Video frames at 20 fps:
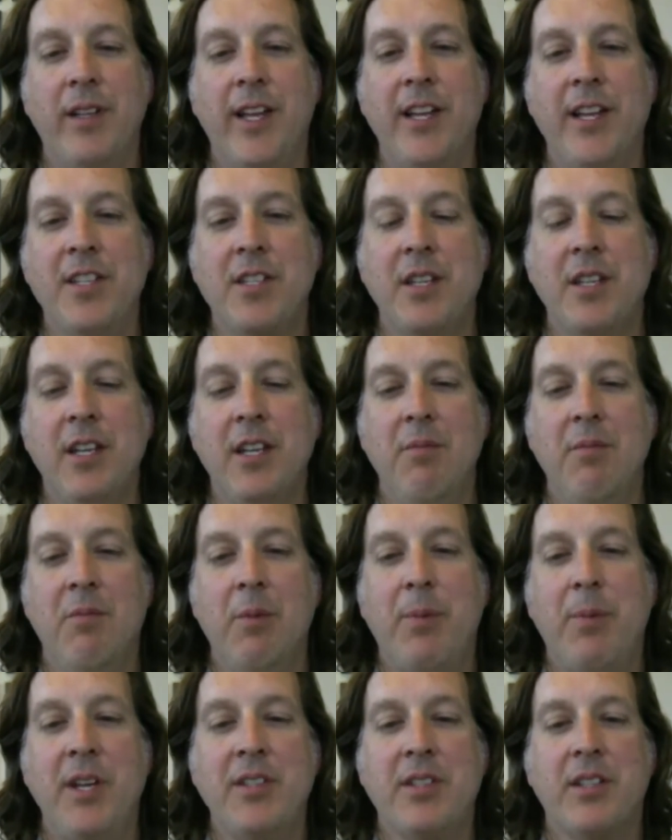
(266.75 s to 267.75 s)
more or
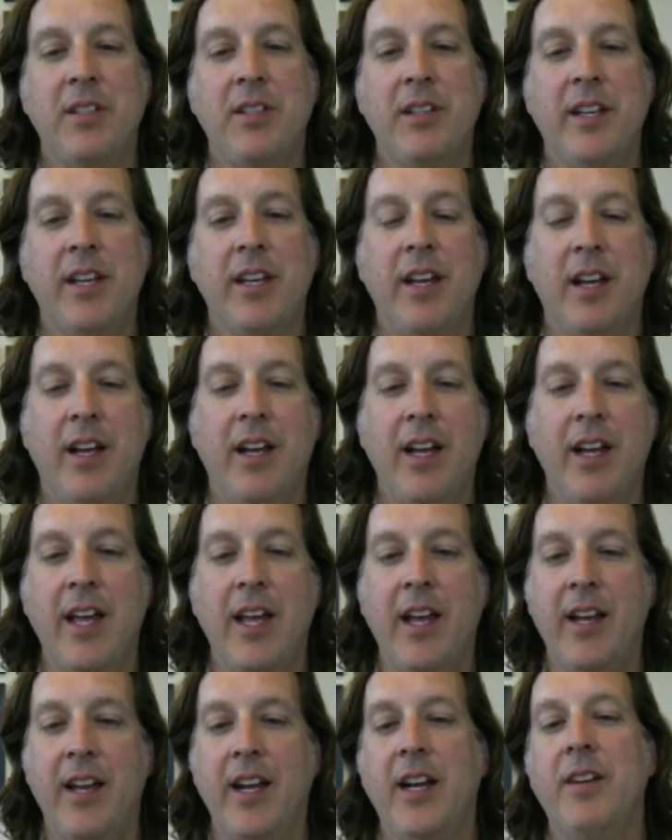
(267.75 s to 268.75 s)
less, but
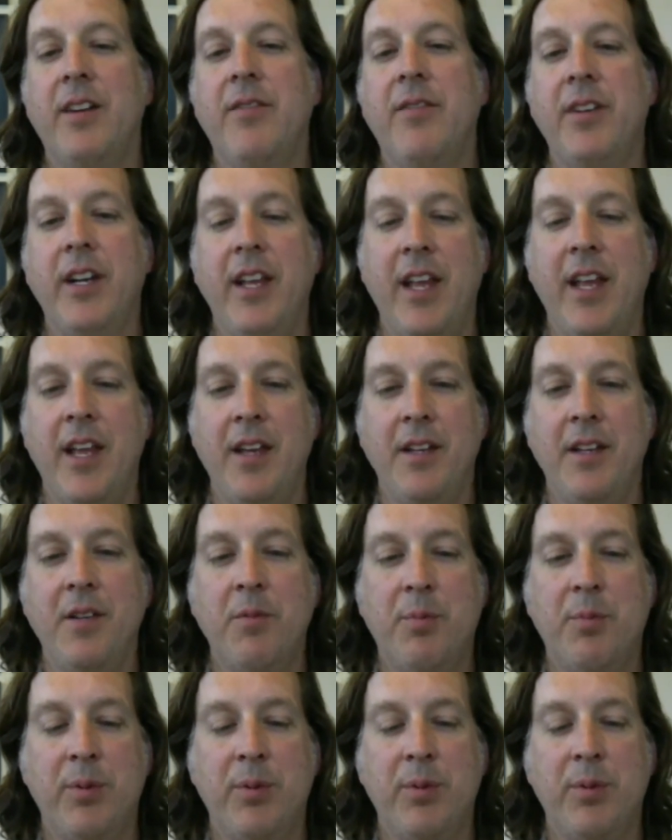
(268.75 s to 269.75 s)
basically at
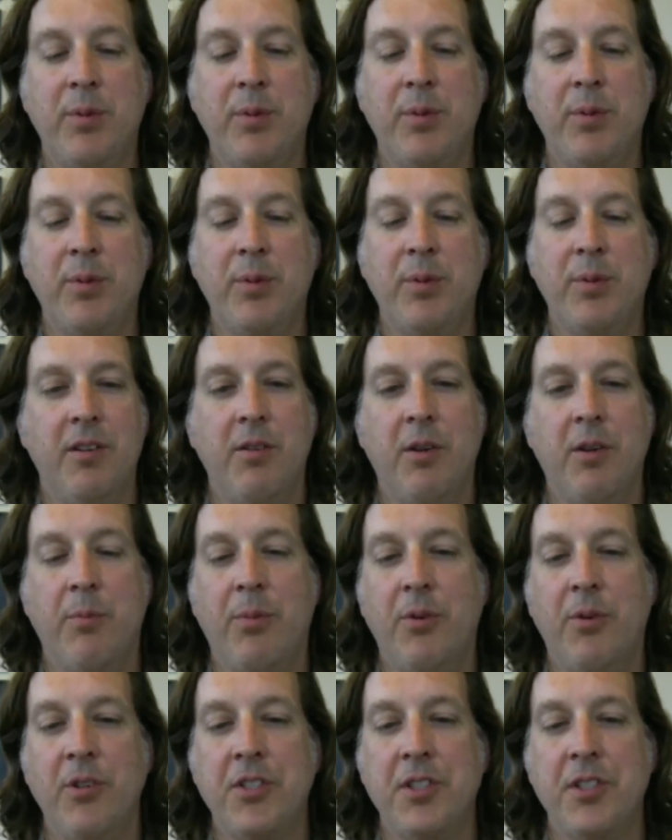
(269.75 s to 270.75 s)
every end
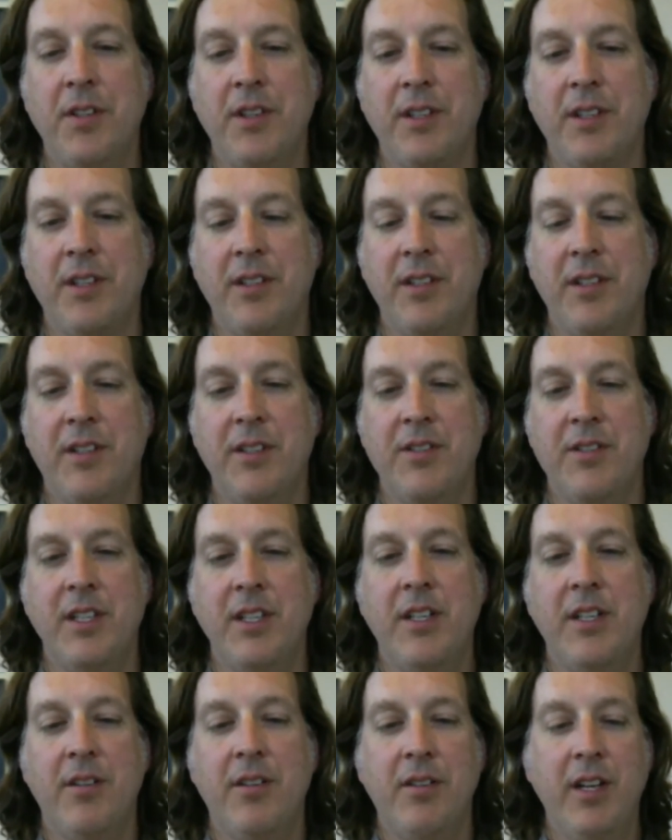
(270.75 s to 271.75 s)
place, a portion of
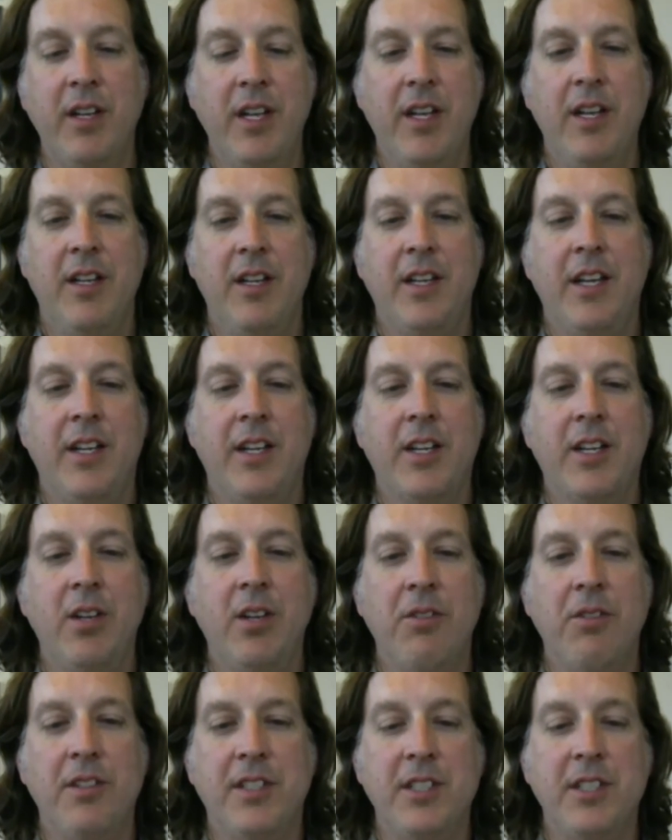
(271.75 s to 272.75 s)
the casino,
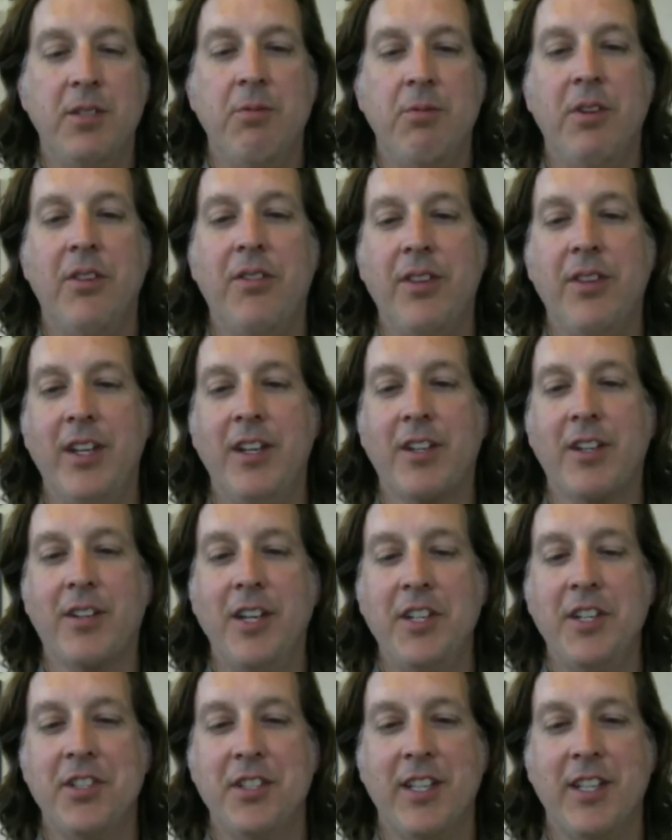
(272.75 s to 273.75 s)
you had to go and deal
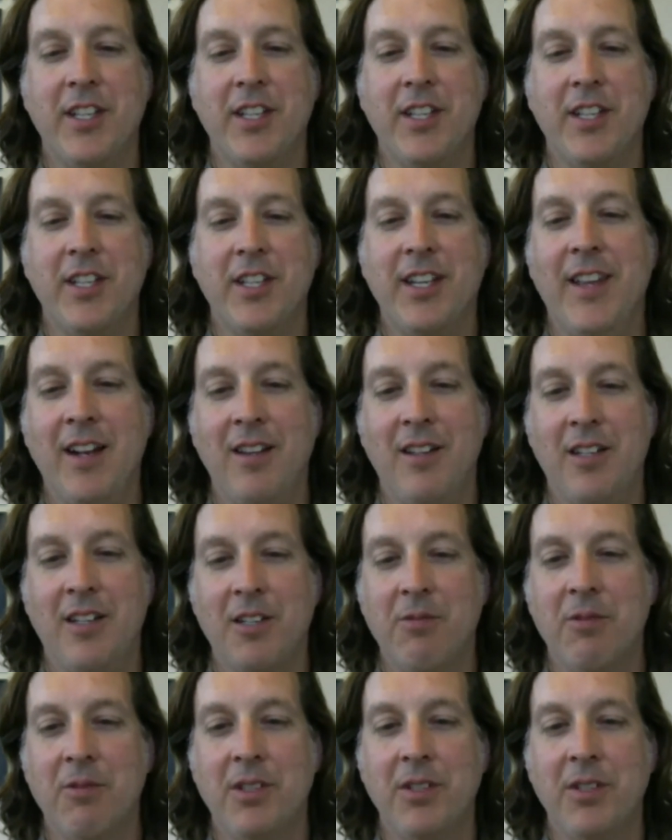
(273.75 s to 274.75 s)
with integration like
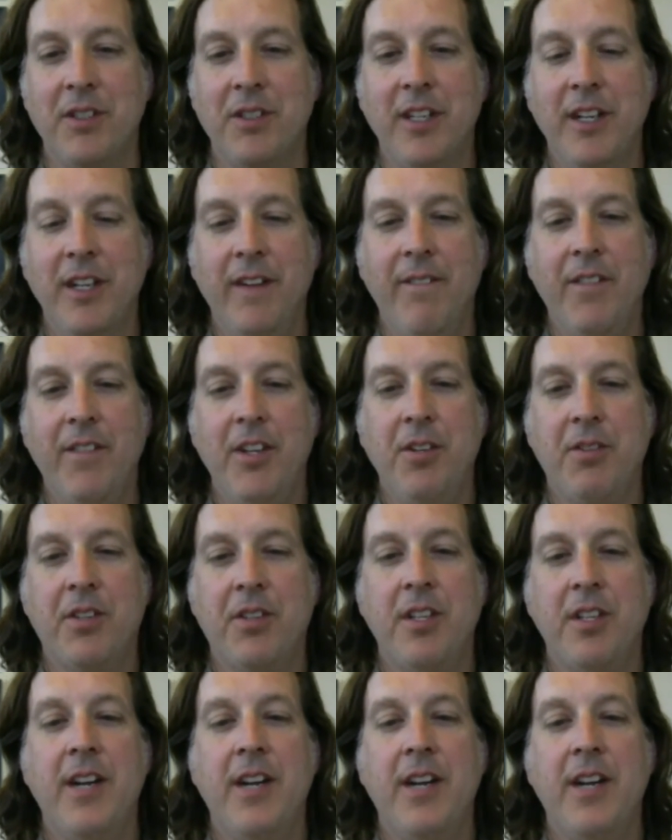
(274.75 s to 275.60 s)
in the analog world.